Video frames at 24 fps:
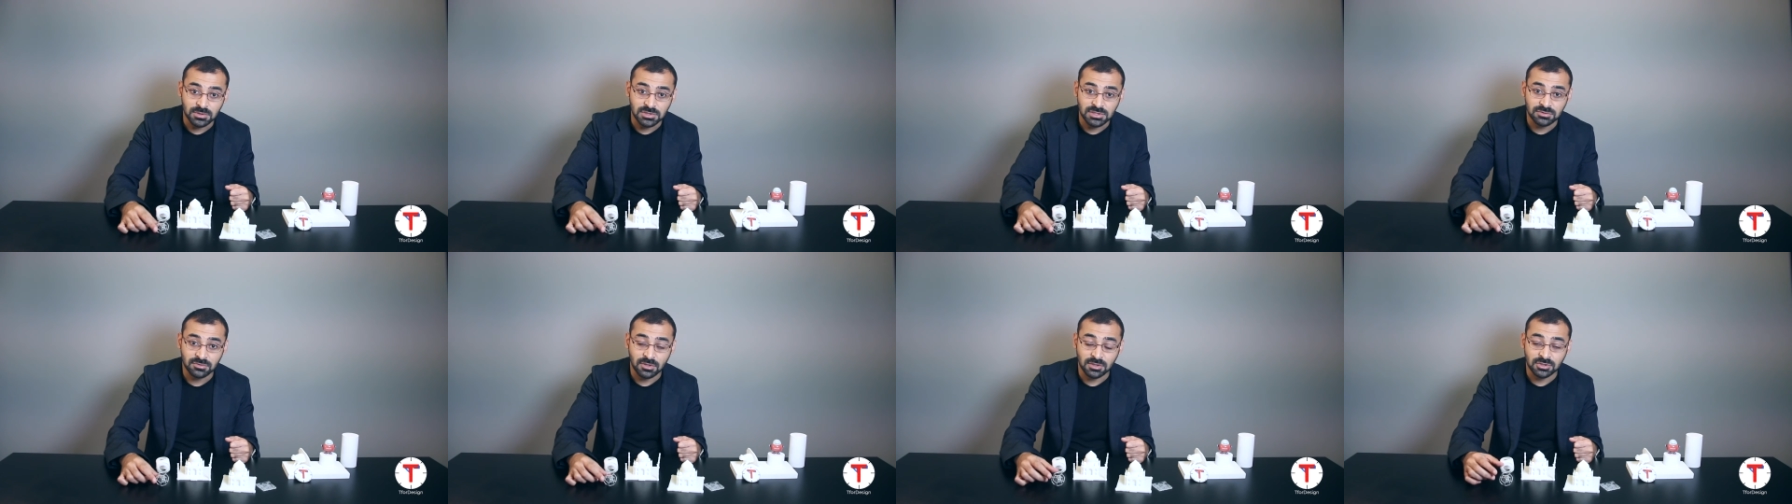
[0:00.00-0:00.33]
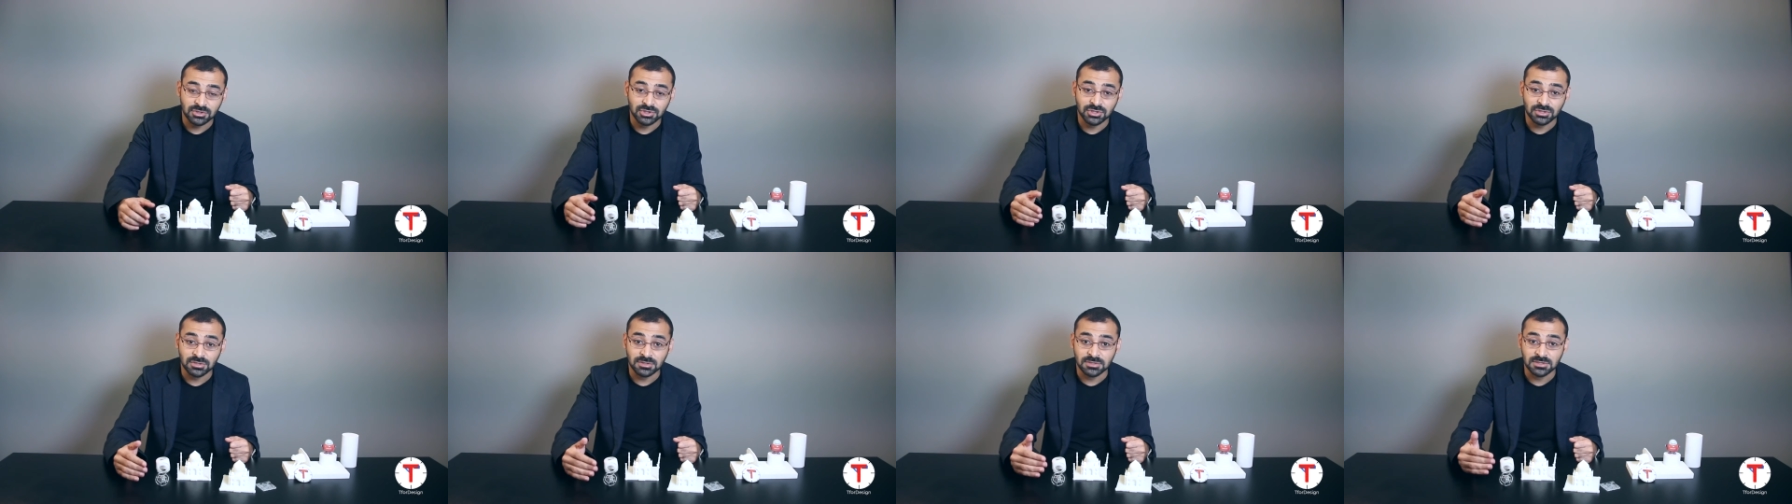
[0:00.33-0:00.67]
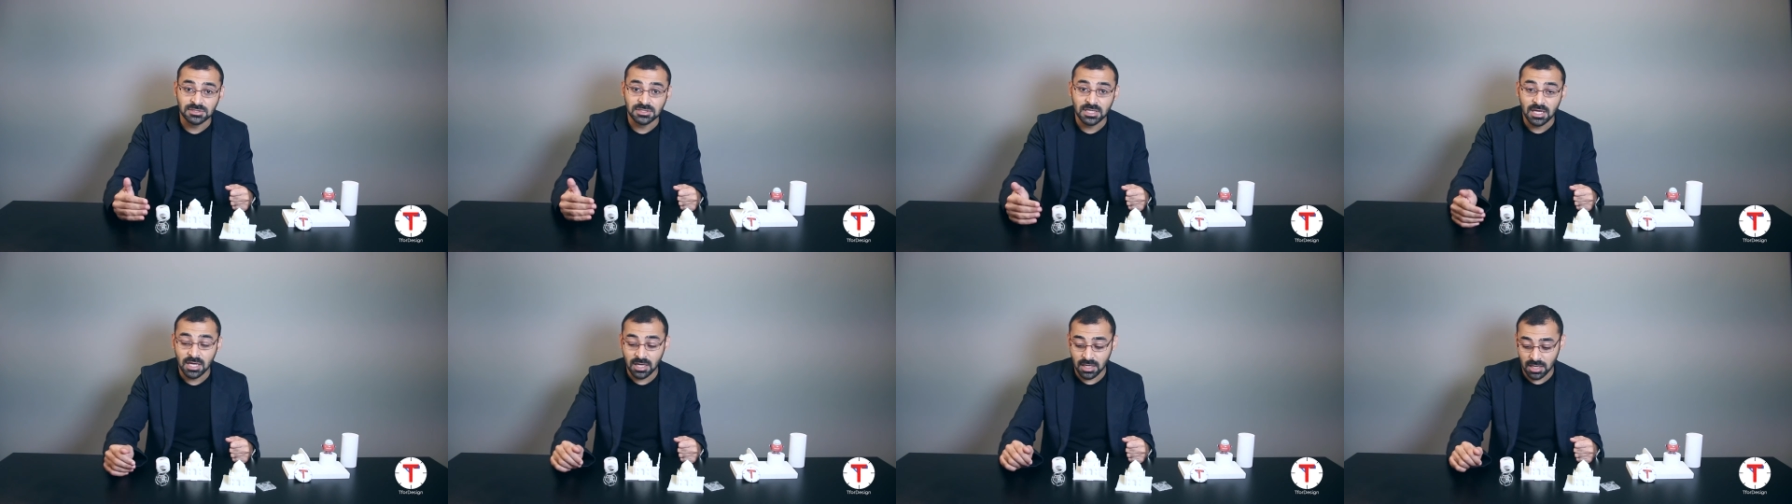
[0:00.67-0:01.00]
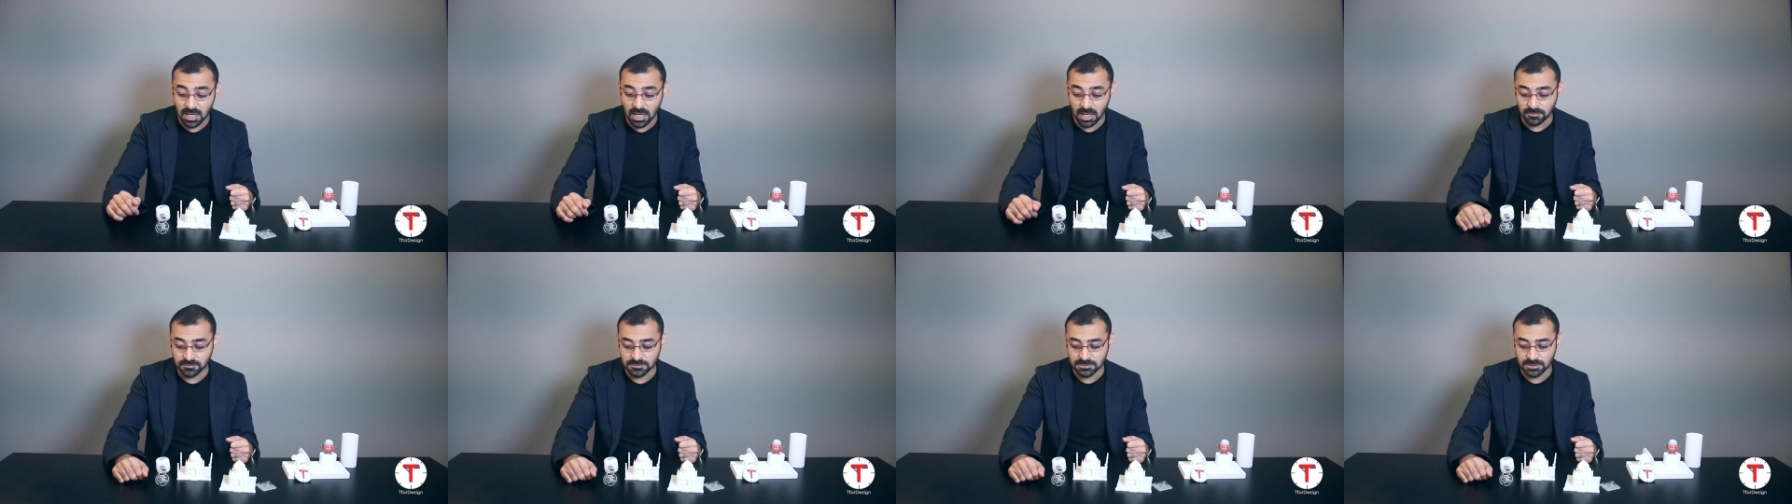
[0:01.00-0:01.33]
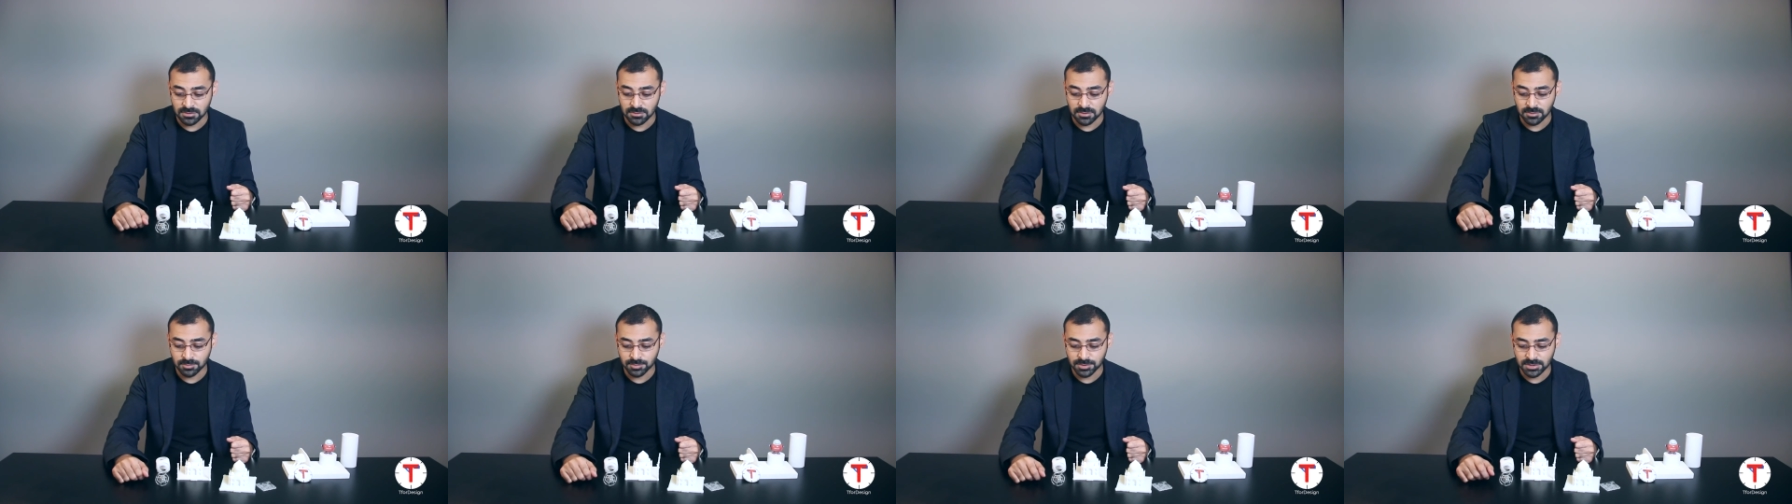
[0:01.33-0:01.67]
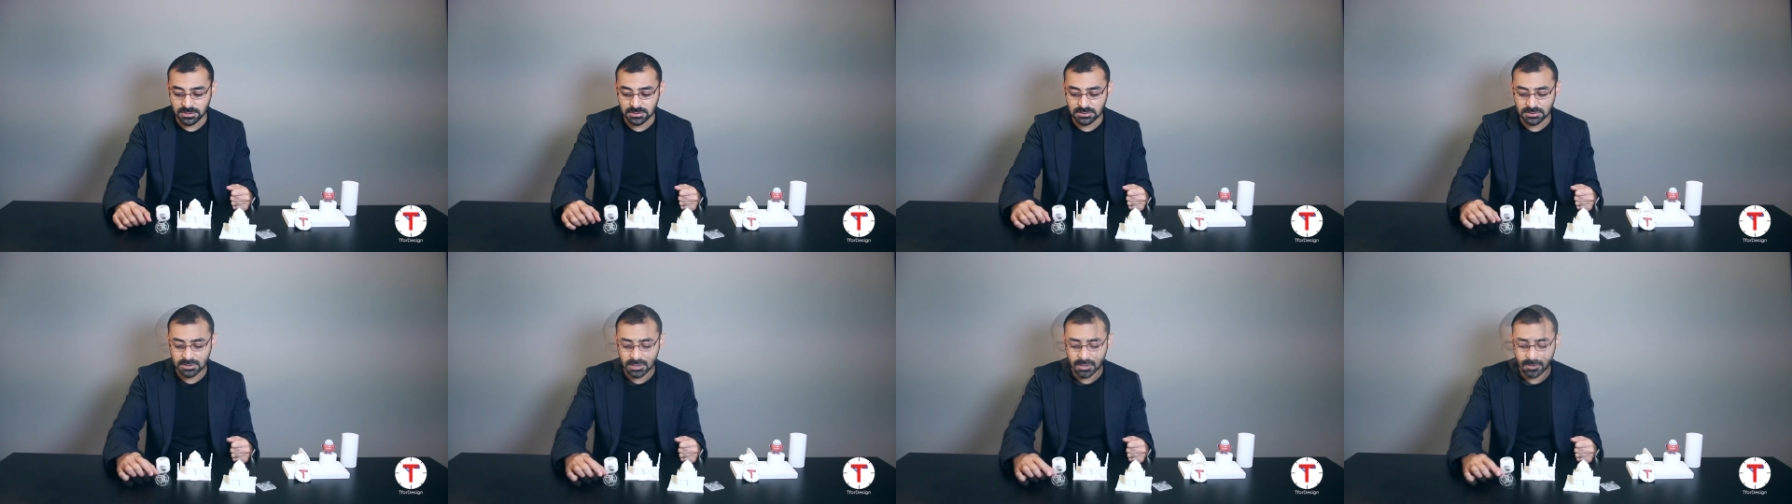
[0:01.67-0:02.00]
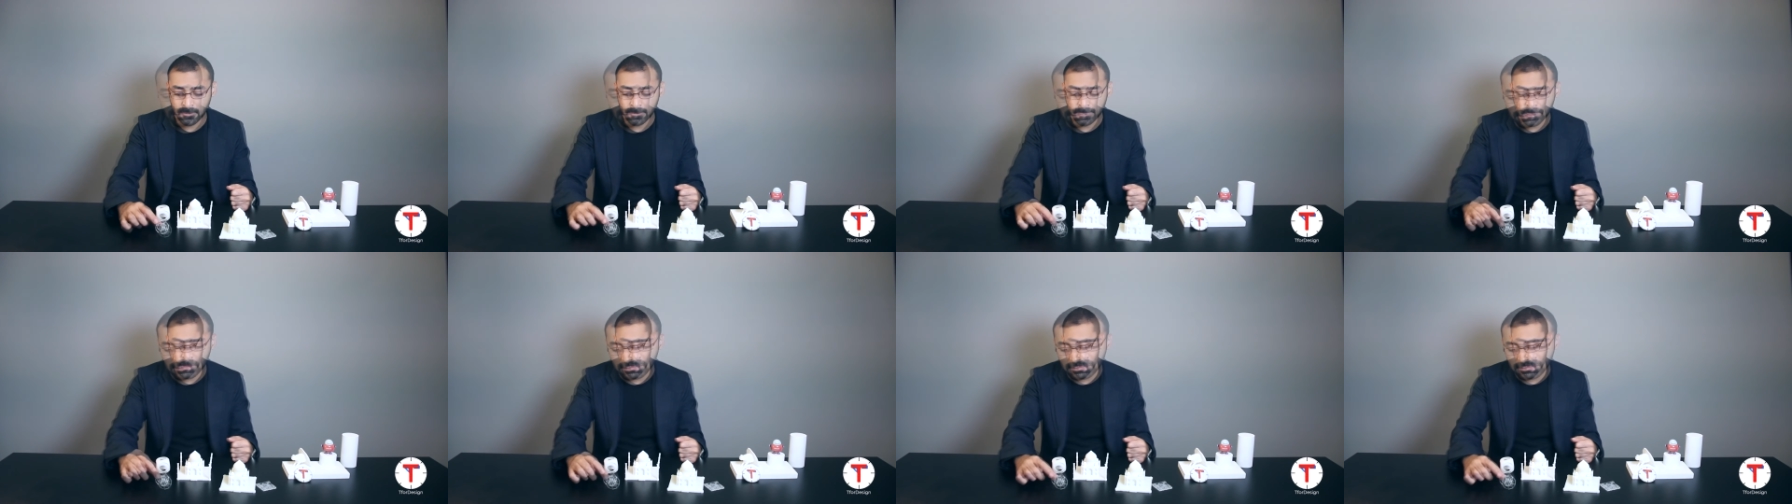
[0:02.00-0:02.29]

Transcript: structures after the printing.